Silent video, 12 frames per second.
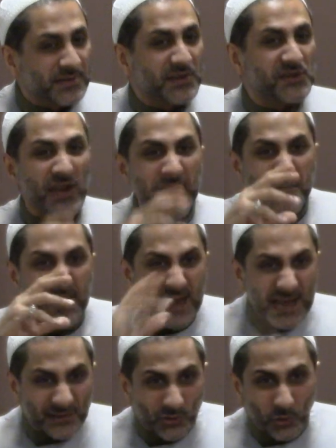the same
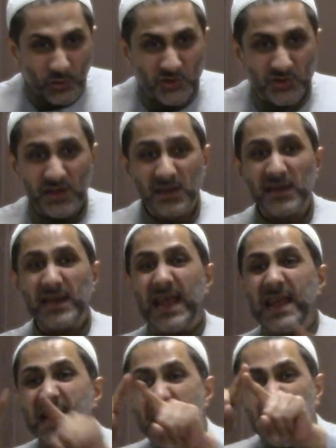ethos
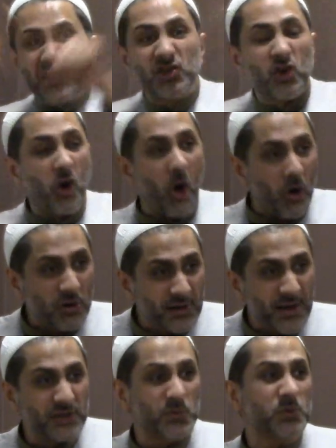in his
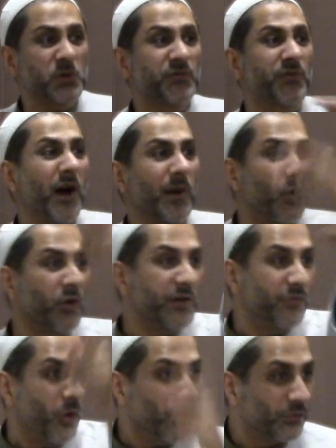context which was far more
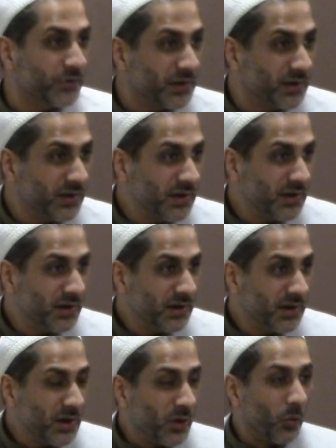evolved.
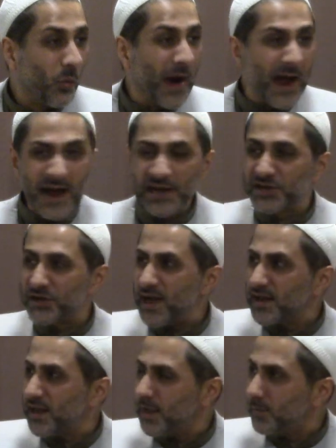Why
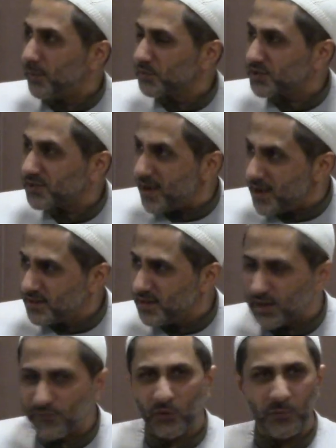drag Imam
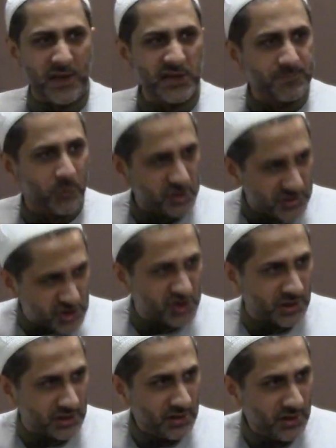Sadiq from his
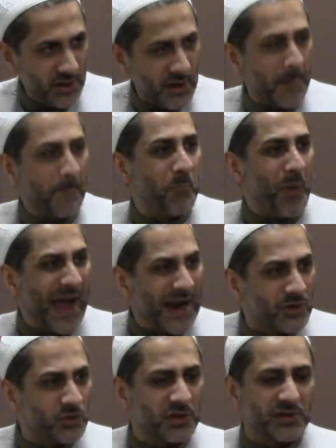position
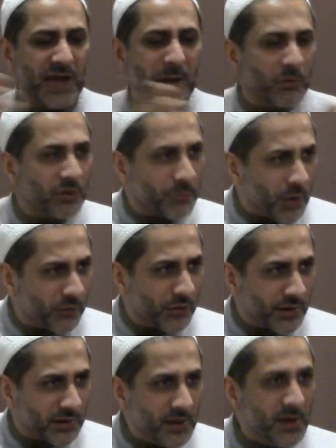back to the time of the
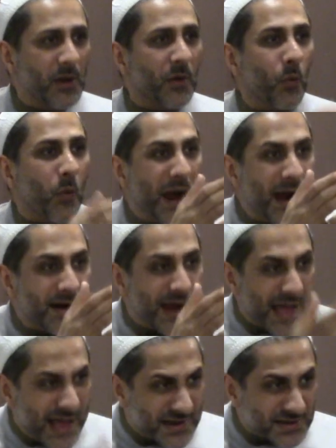Prophet,
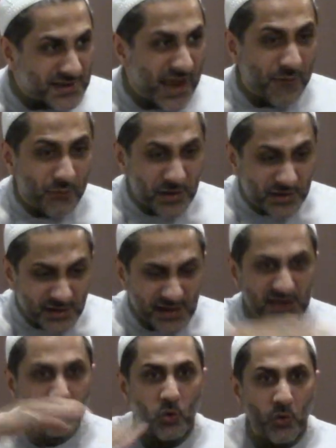whereas everything
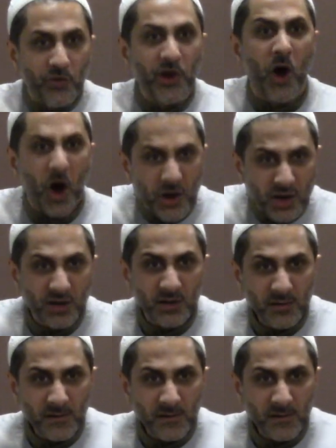is moving on?